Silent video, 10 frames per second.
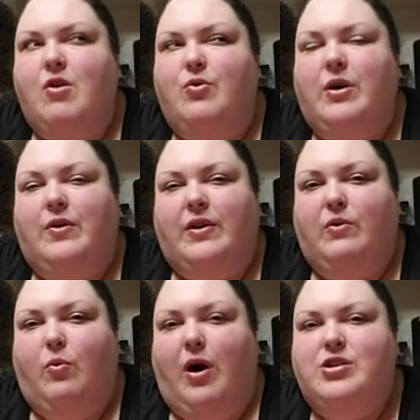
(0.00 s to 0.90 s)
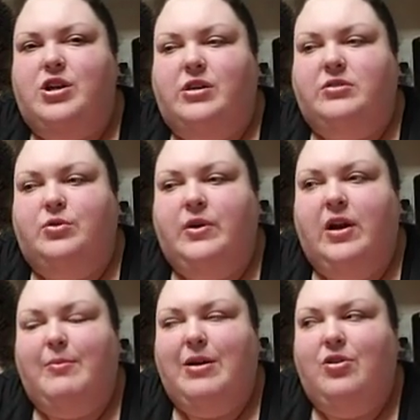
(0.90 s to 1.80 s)
who I don't like watching, who
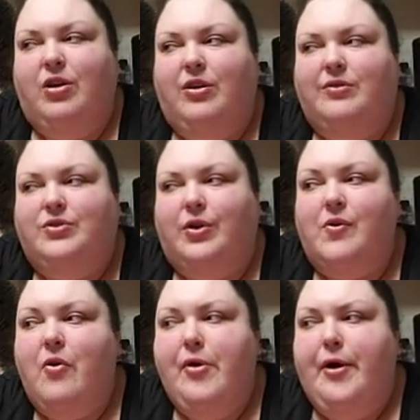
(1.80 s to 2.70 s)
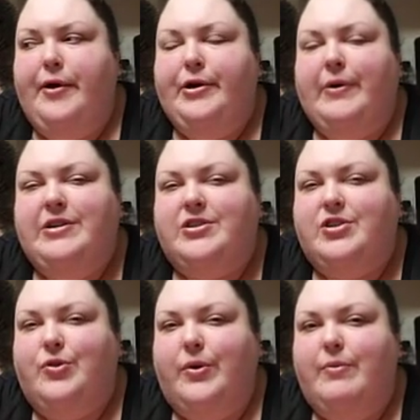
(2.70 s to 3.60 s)
get on my nerves, or who I
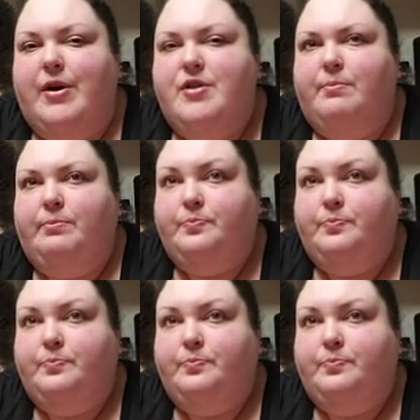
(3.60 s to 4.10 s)
disagree with.